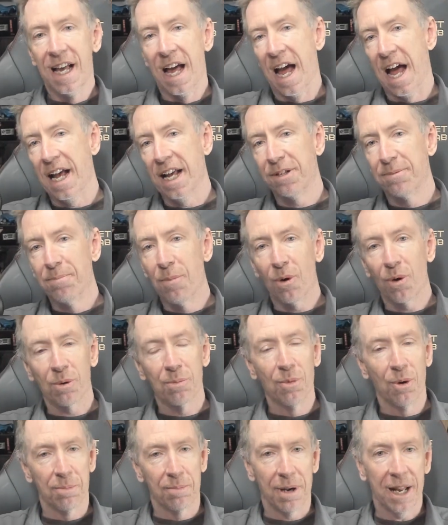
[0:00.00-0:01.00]
As more
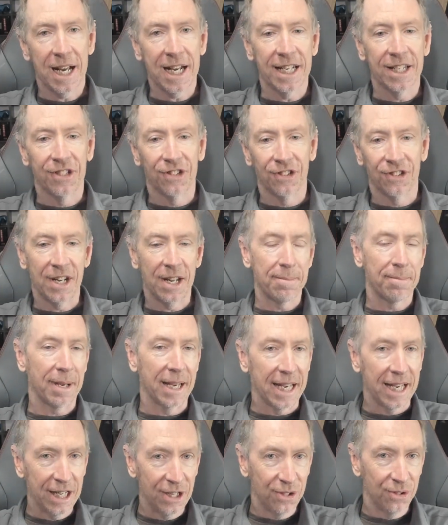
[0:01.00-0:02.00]
and more players step
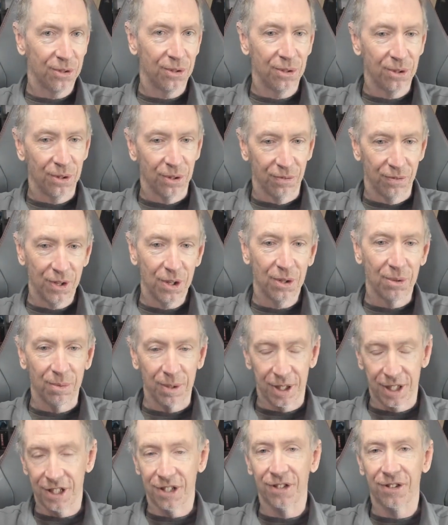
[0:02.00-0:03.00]
into the field,
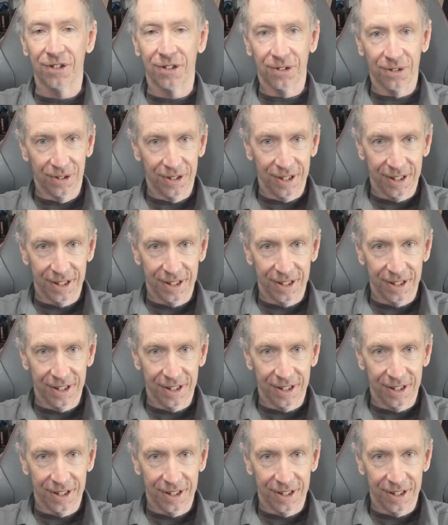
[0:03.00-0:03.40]
which is,